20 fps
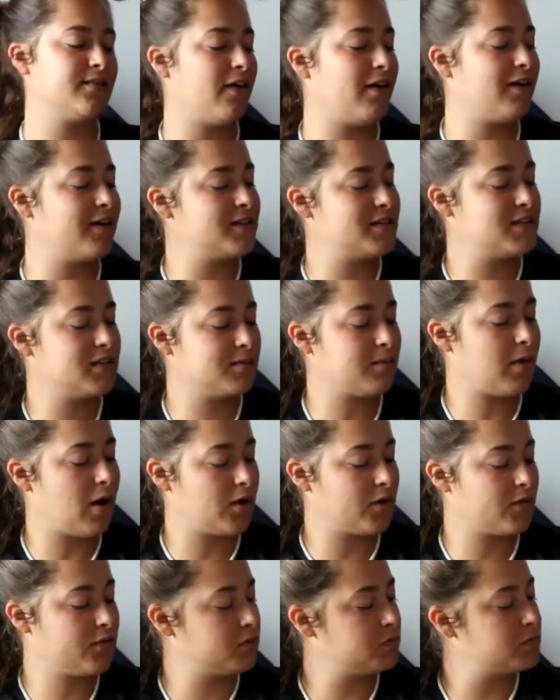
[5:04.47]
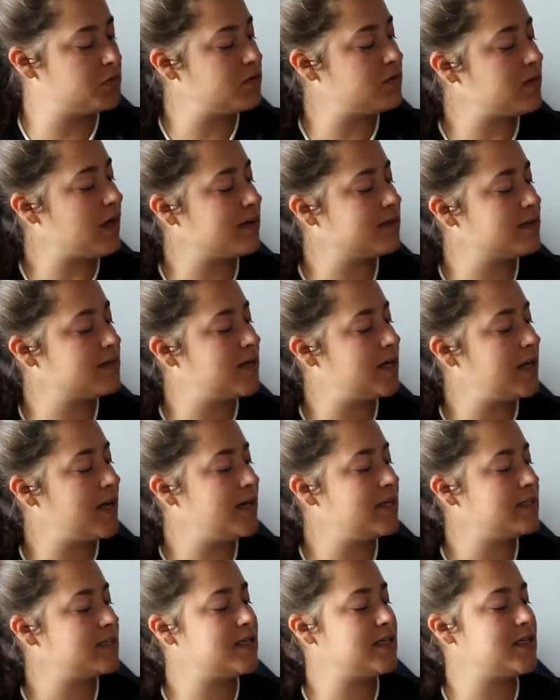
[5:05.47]
the volunteer model from
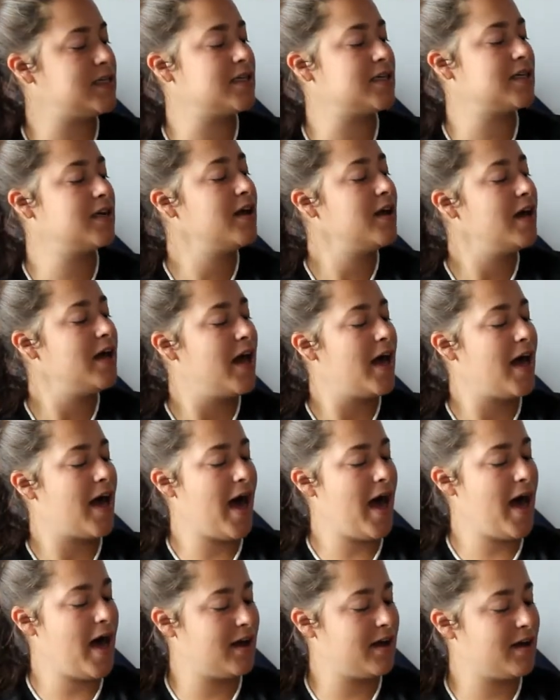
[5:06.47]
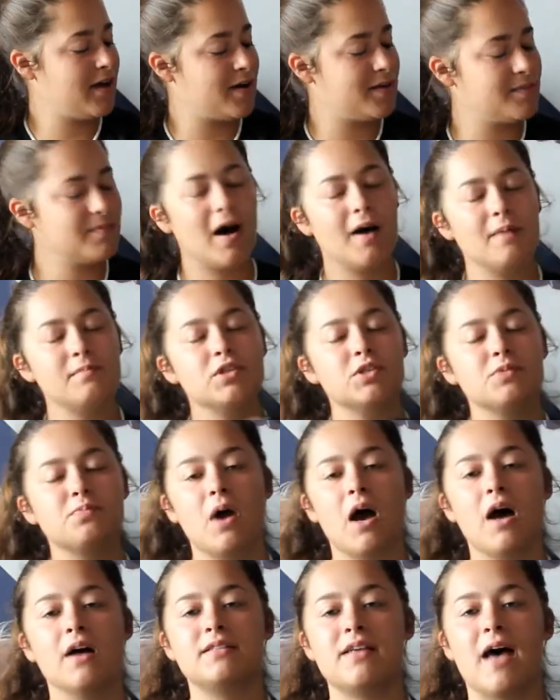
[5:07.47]
2018. And I'm just
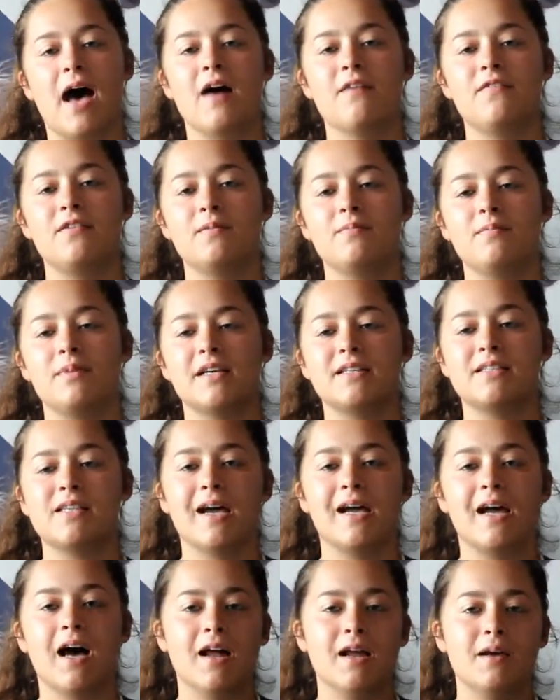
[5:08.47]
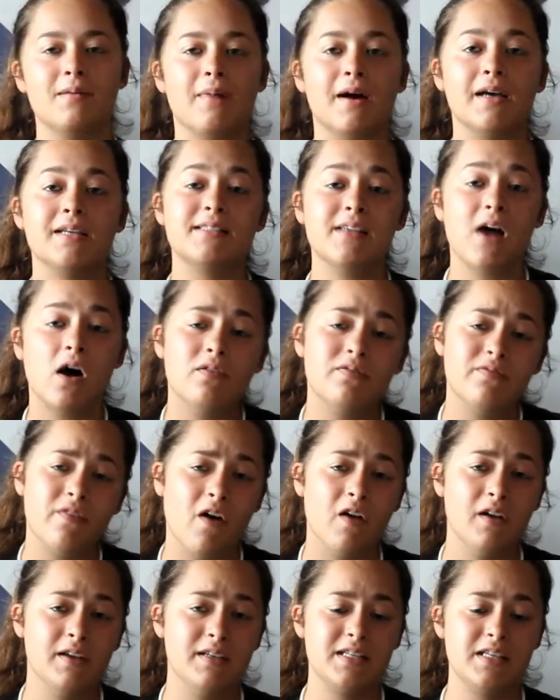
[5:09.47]
proud to have him because I got him myself
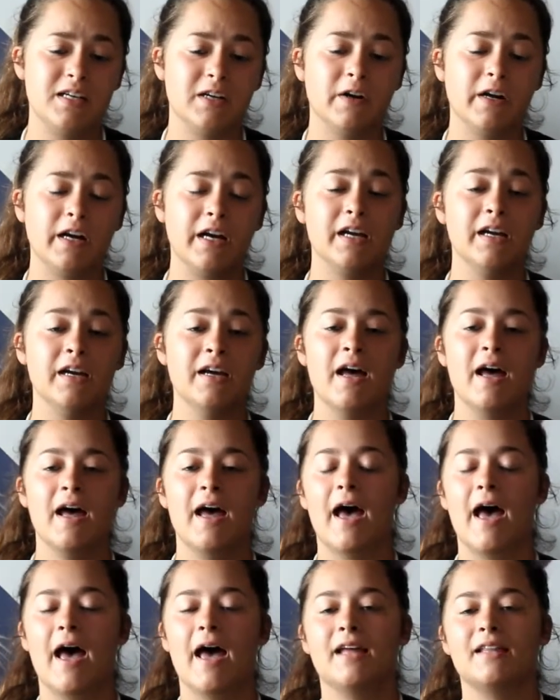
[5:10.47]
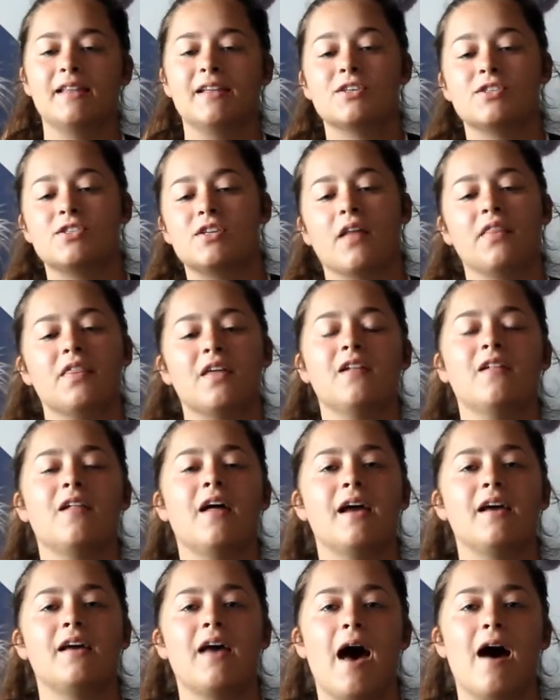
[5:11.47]
volunteering. And there's nothing
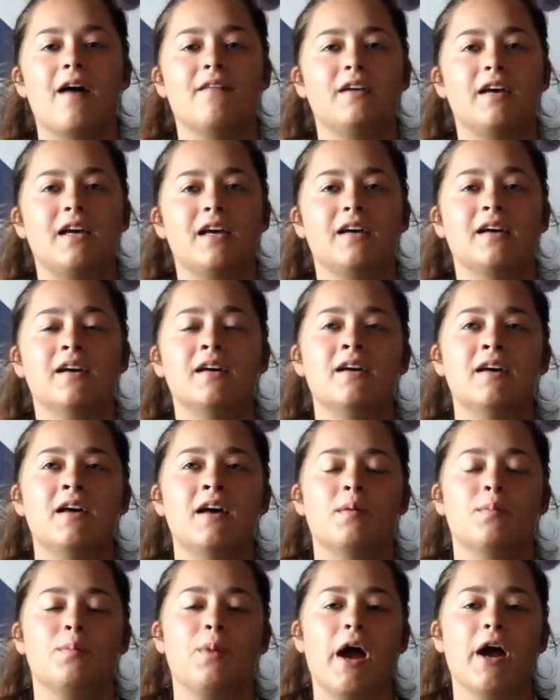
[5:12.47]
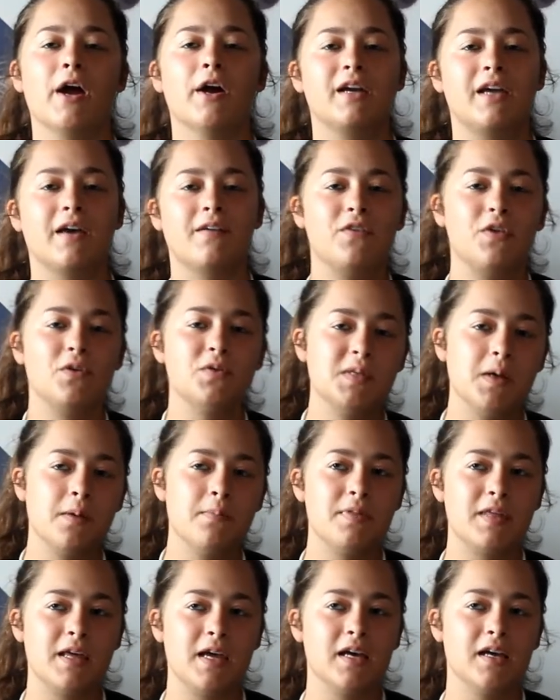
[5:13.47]
like having Breyer give you
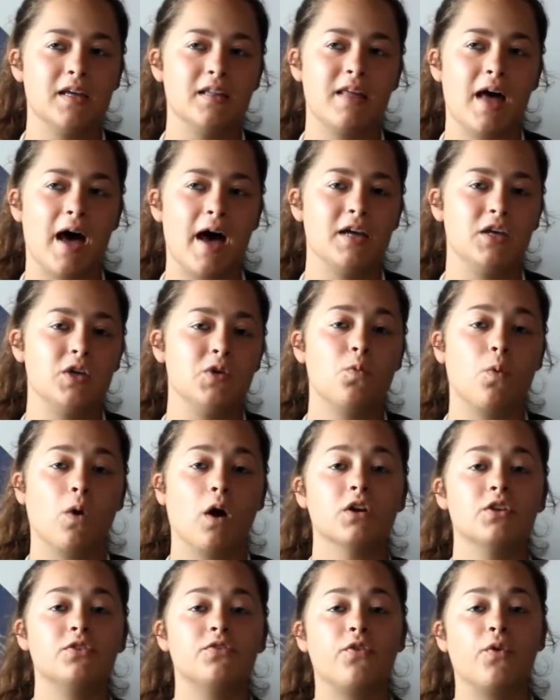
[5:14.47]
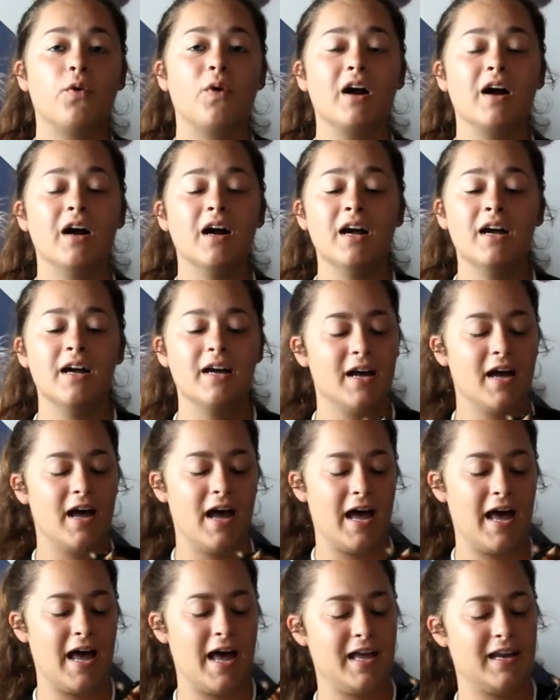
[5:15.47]
something that you worked for.
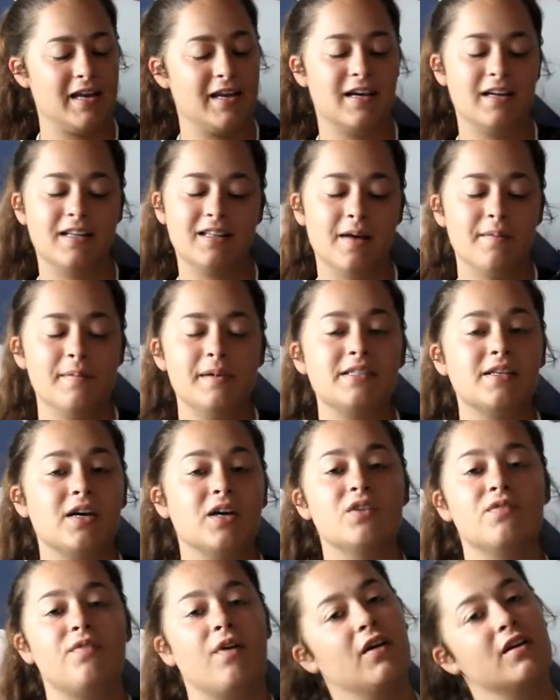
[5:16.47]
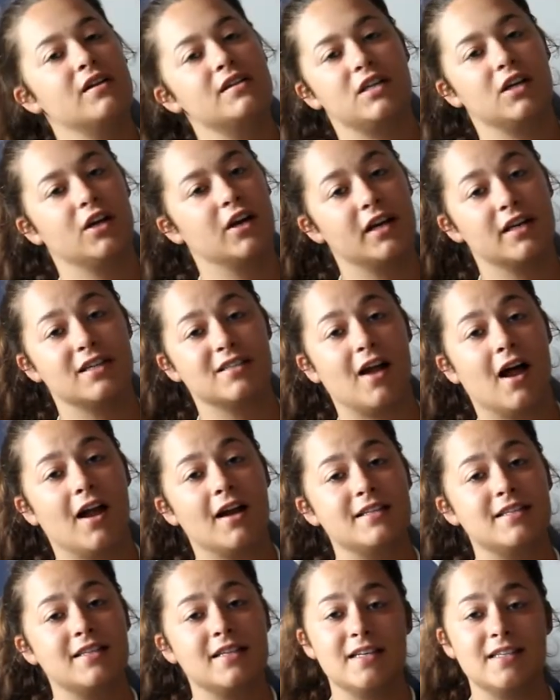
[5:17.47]
And let me tell you, volunteering is not
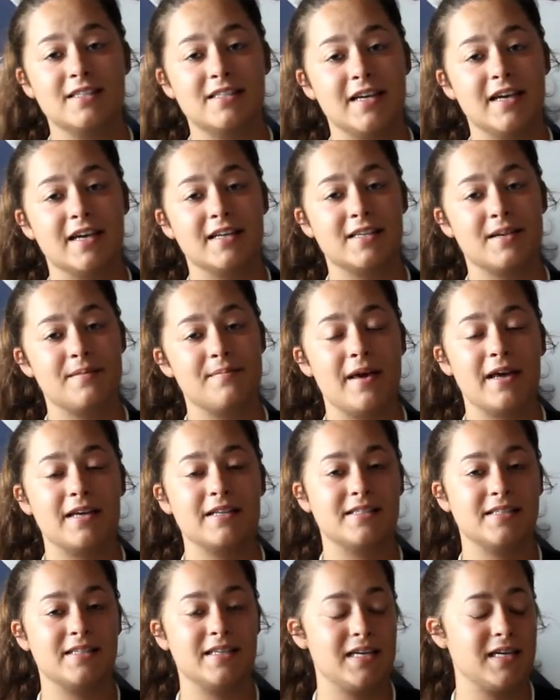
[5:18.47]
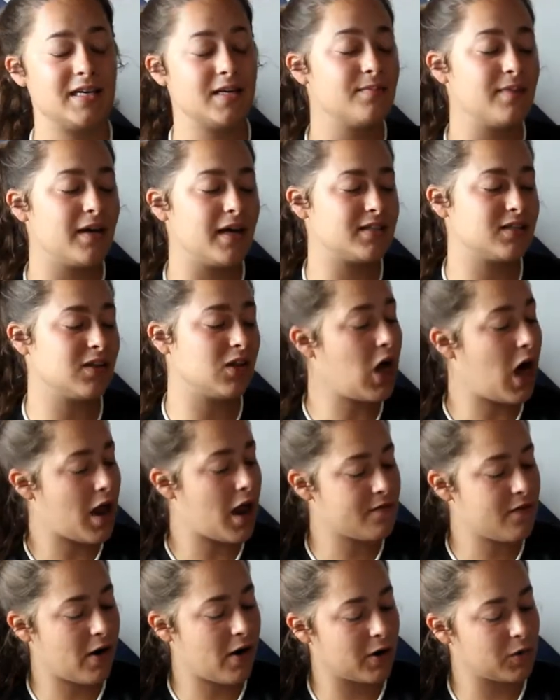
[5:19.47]
as easy as it may seem. It's a
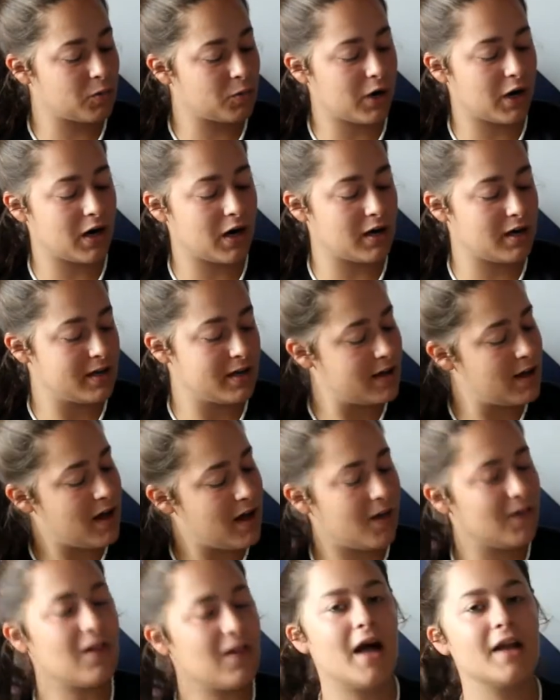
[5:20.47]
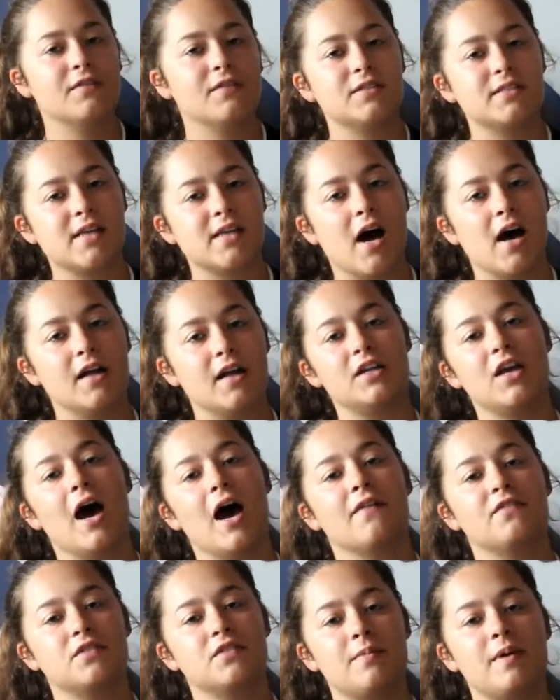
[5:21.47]
lot of hard work, a lot of sun. You
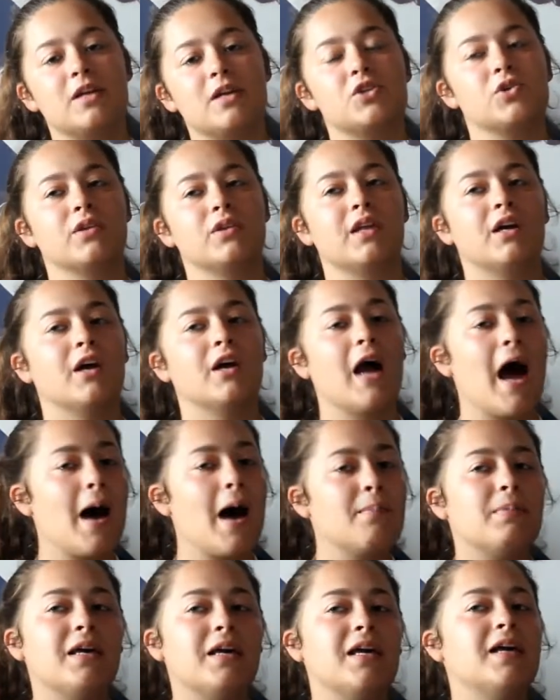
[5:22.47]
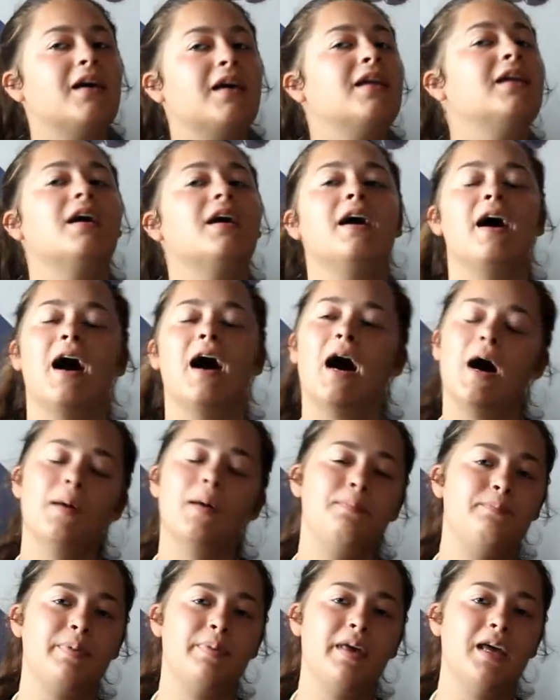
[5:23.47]
have to make sure that you're happy and
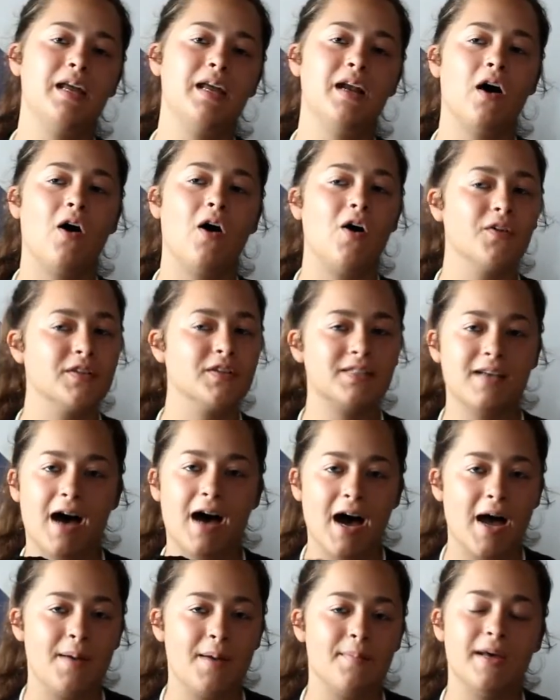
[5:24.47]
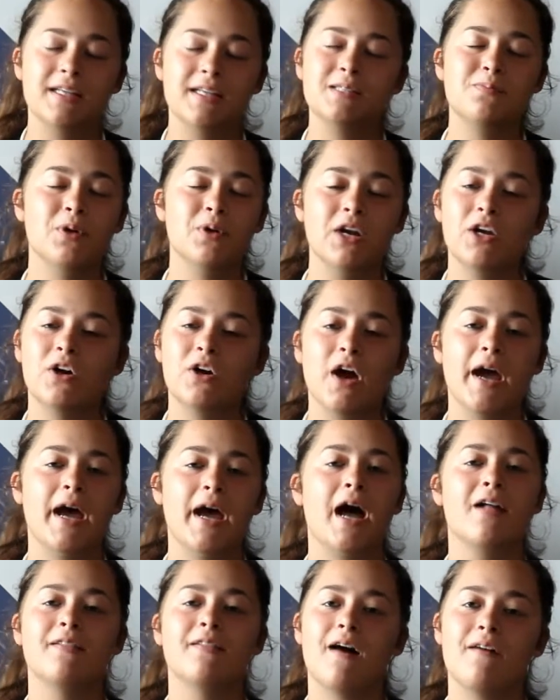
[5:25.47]
upbeat all the time. It's pretty great.
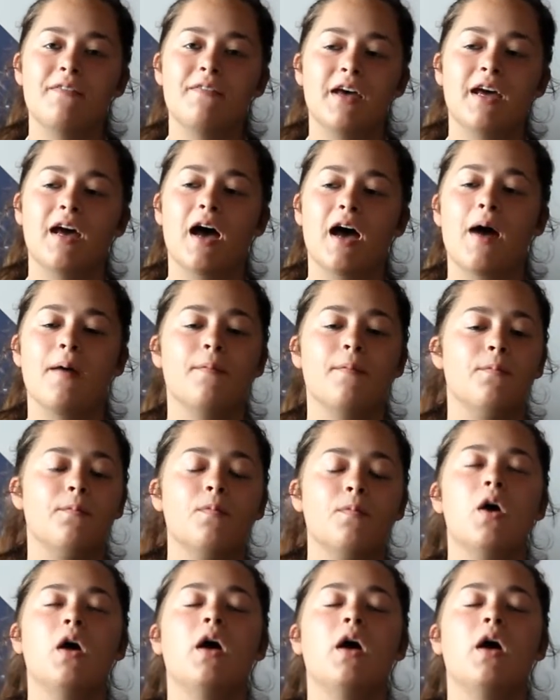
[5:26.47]
I love it. I